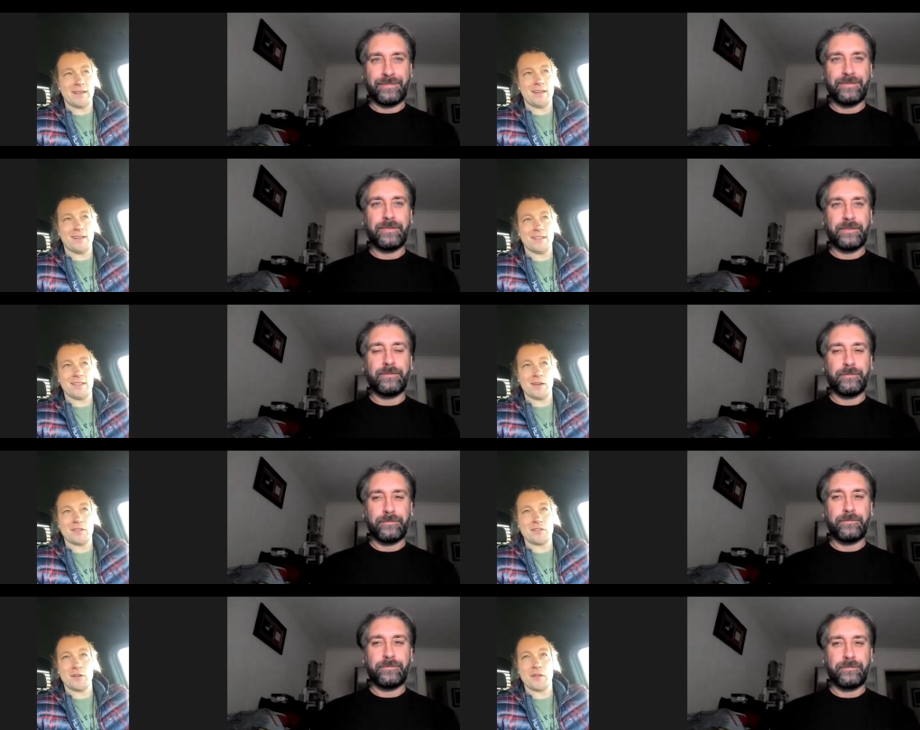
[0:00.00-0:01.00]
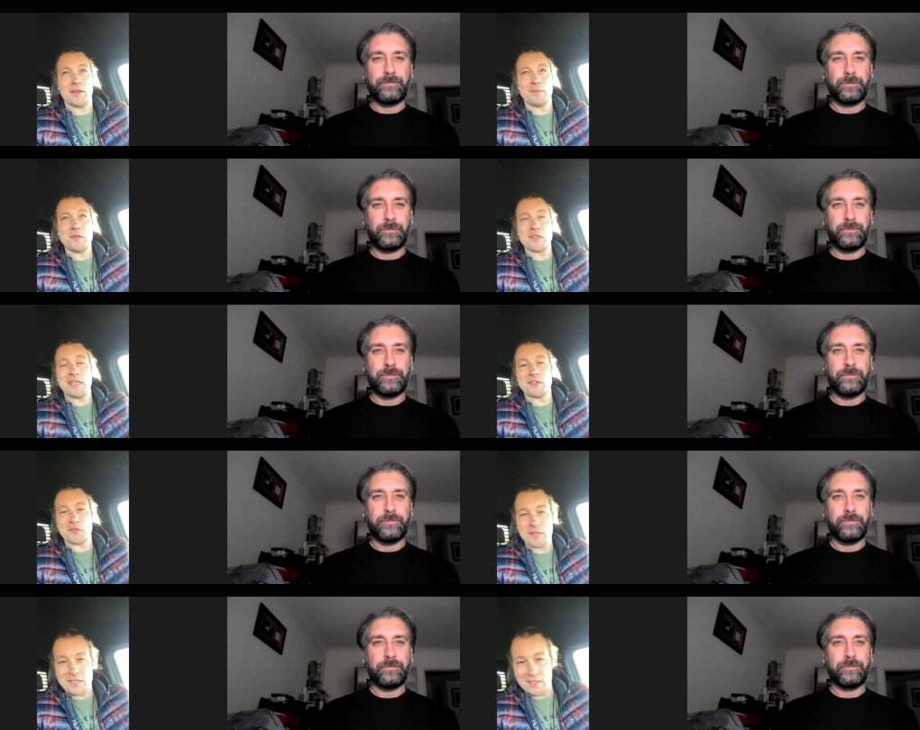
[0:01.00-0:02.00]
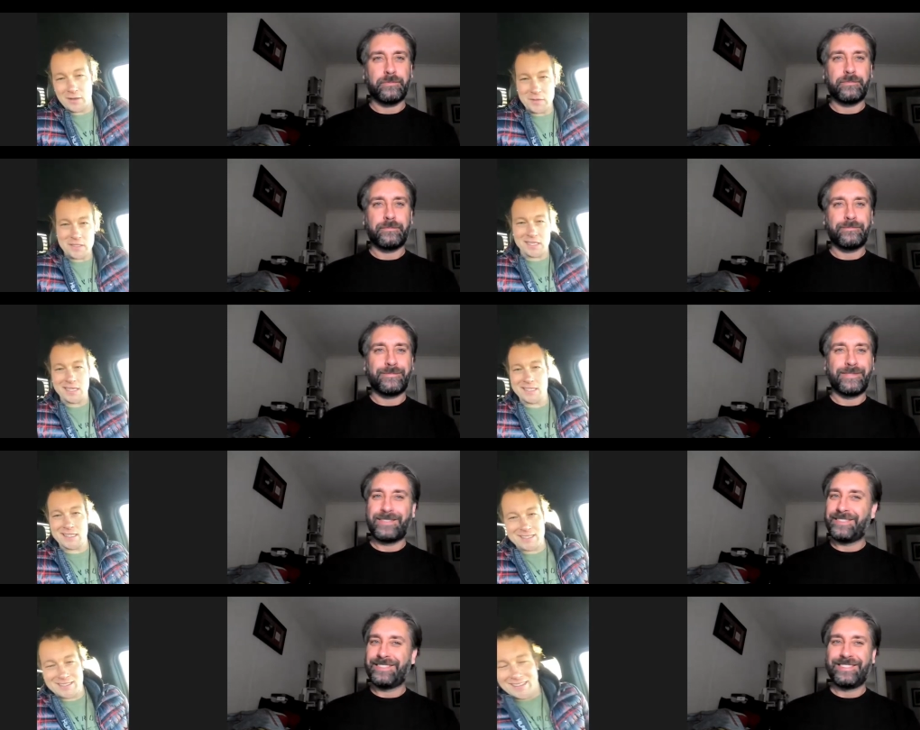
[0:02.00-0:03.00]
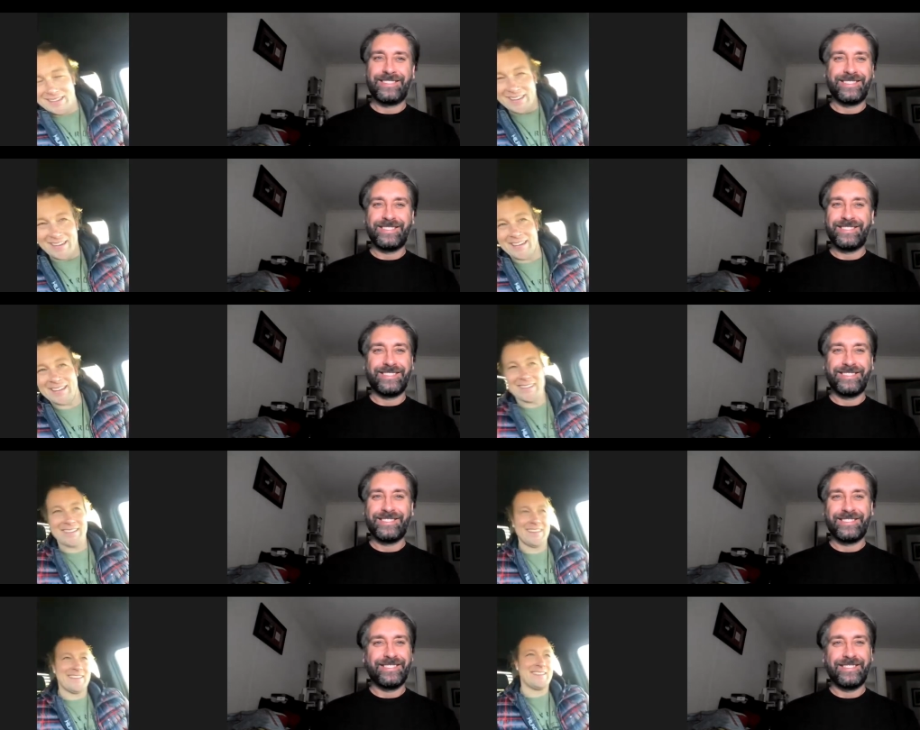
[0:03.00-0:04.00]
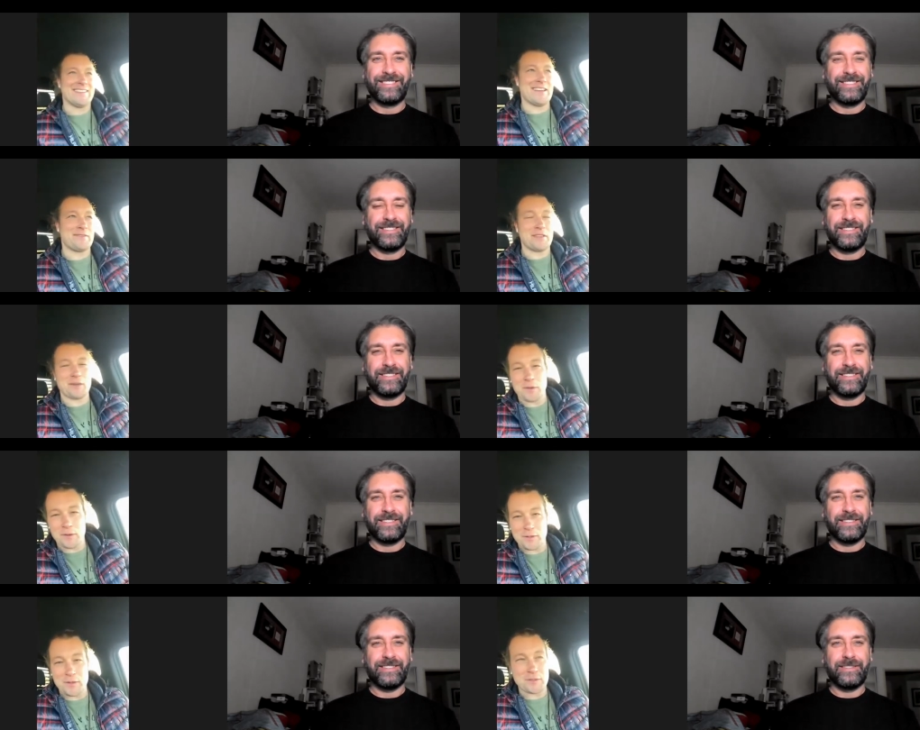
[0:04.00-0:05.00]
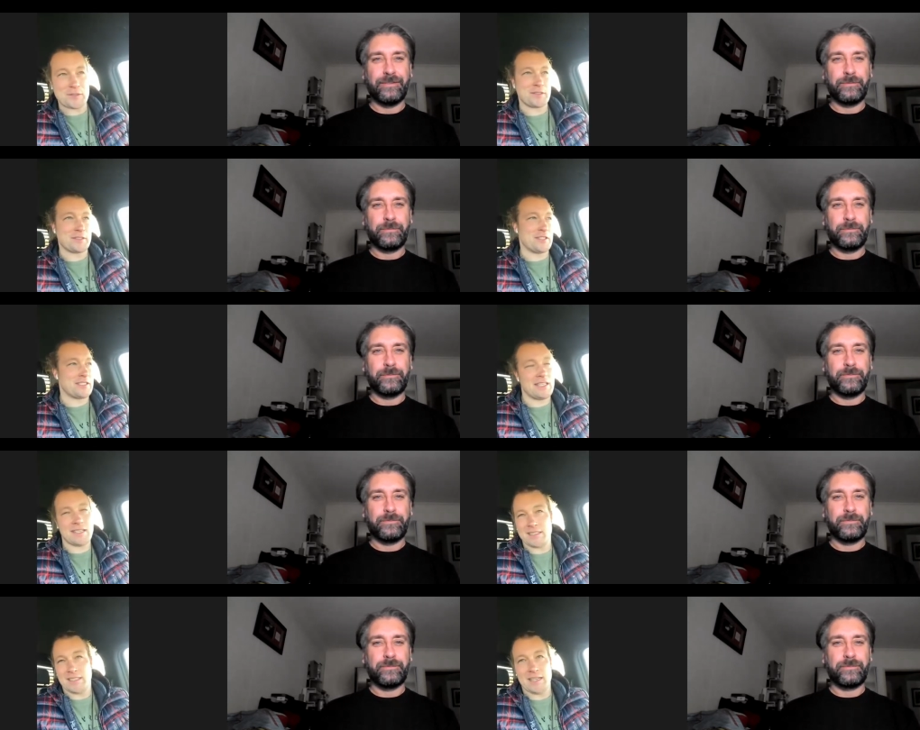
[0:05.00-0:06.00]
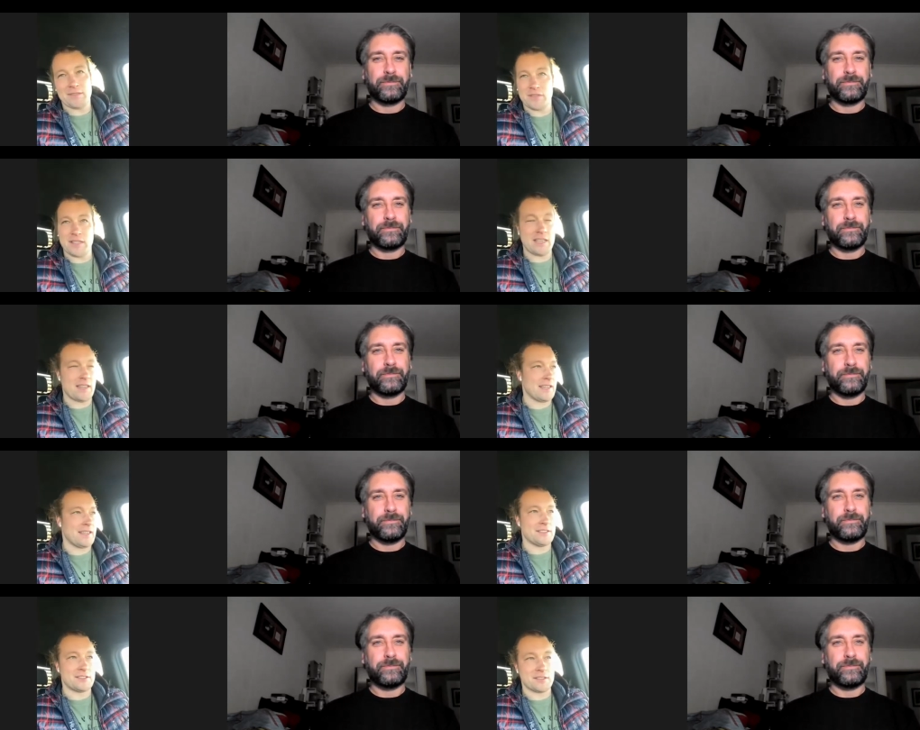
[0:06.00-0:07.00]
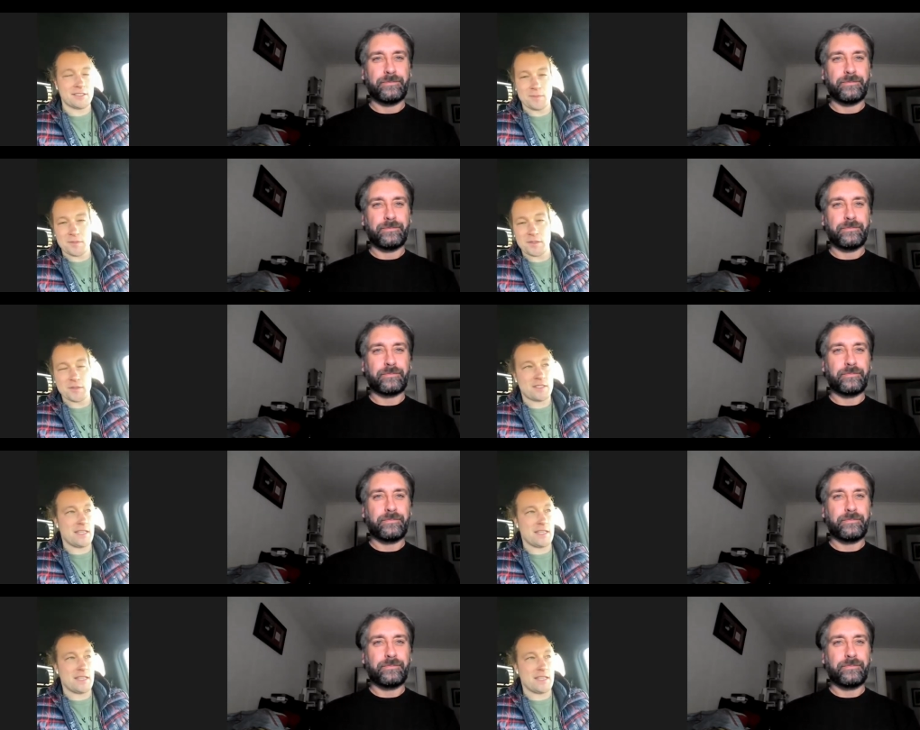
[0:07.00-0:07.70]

Speaker 1: Uh, you know, as you know, the music industry isn't always the easiest, and uh, it's definitely a roller coaster, just like in life and anything else. There's ups and there's